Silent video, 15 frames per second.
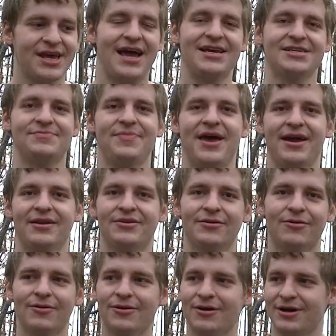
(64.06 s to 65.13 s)
aspect
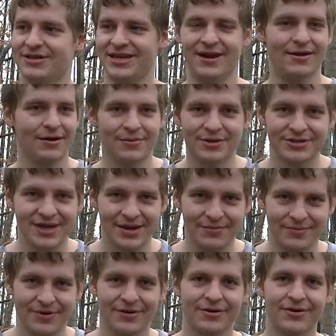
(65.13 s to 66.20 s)
or a terrible
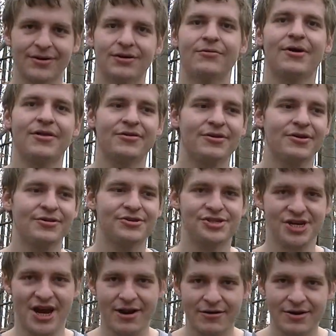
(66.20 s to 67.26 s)
temper whether you're
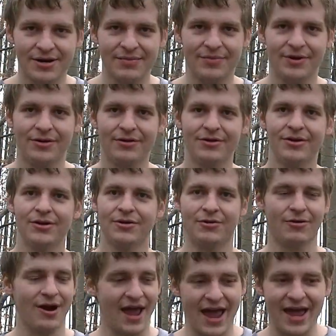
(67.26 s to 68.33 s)
charitable
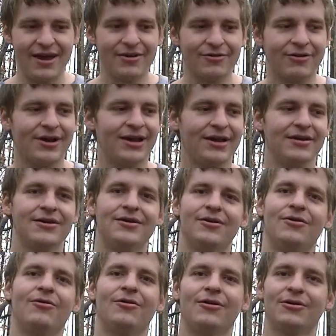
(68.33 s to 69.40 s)
or angry
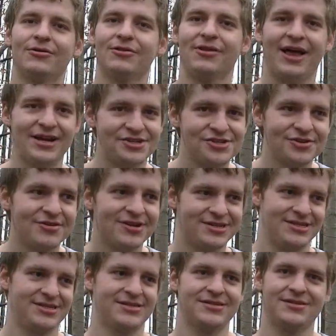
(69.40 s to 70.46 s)
or
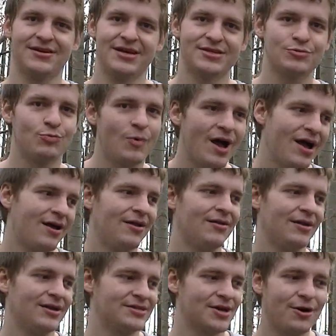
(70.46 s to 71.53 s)
lecherous as
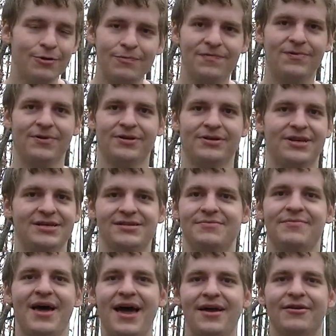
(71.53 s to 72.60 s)
well as hopeful, it
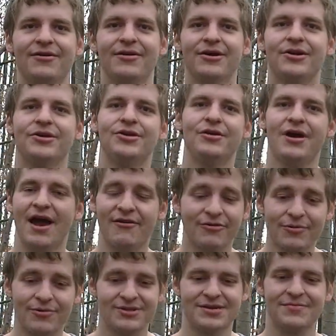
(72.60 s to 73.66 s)
doesn't matter. You,
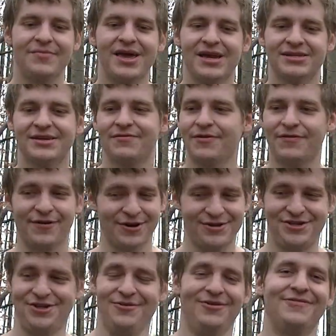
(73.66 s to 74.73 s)
everyone's a mix of a
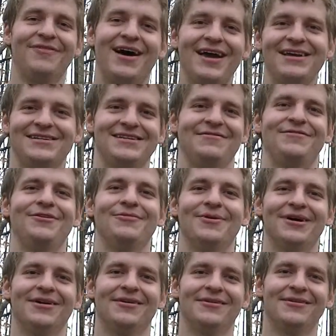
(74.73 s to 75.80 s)
virtue and vice, if you
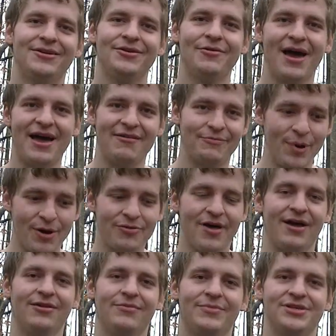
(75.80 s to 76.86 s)
will. You have both
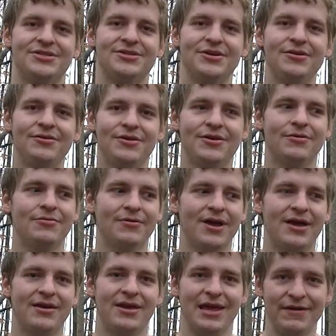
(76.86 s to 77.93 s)
elements to you,
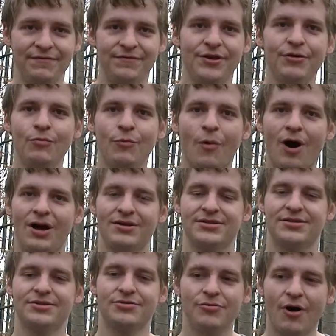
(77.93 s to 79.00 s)
and if you
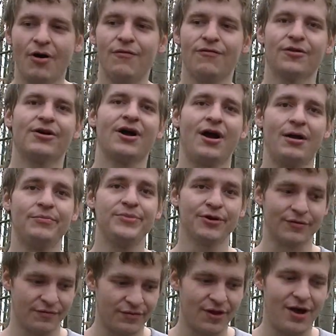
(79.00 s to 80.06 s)
want to overcome
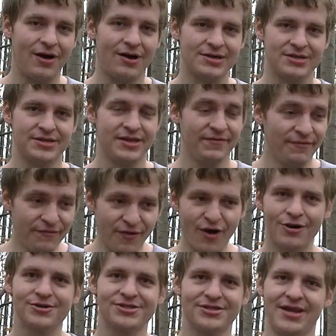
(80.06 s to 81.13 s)
your flaws, the
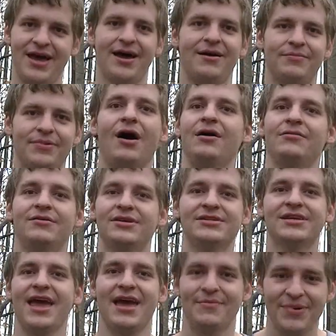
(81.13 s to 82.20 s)
first step, uh, this
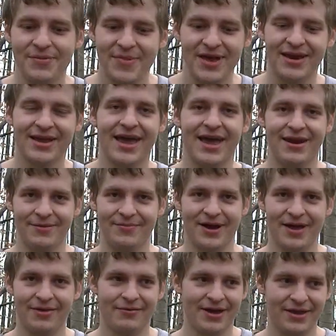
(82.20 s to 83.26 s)
can't be mitigated,
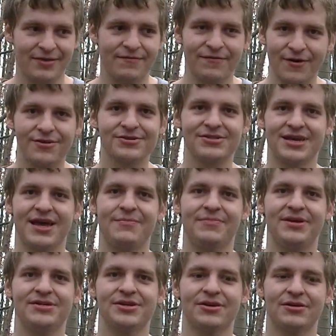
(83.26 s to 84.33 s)
by the way, the first step
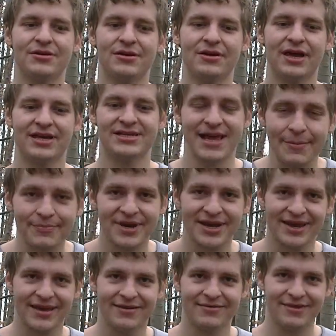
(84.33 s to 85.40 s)
is
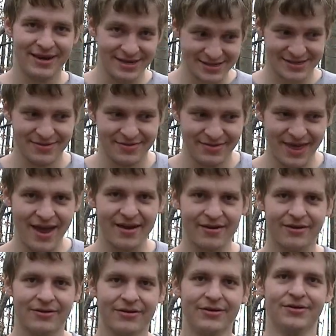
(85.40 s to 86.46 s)
accepting it, that it's
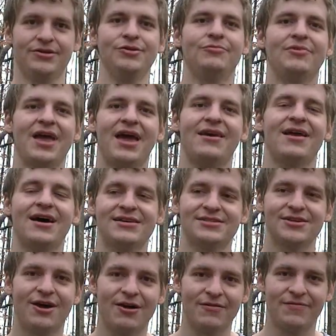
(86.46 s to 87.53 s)
there. You cannot
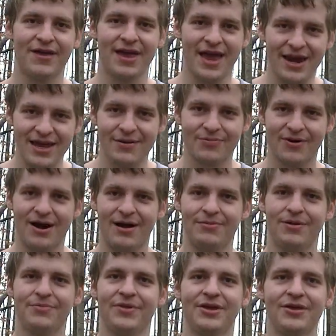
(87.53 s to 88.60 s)
solve any
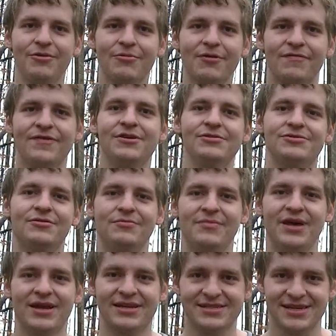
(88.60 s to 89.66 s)
problem that you refuse to
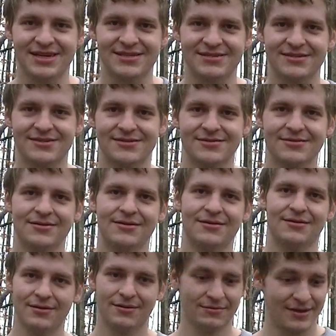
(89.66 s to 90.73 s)
admit exists.
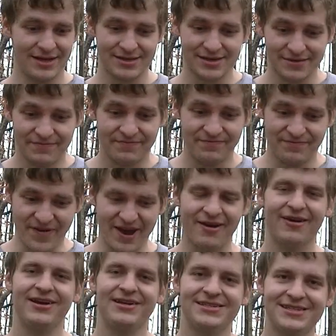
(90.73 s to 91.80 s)
That's a
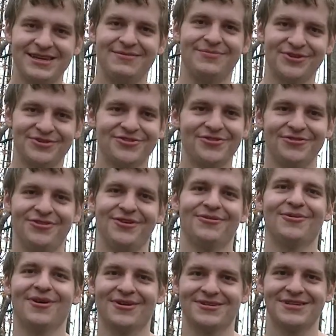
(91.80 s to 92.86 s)
very simple truth
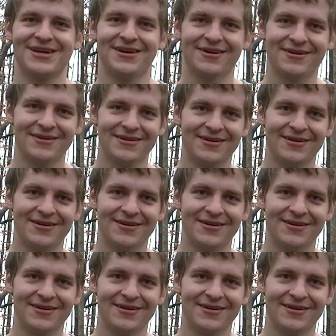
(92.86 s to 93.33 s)
that works here.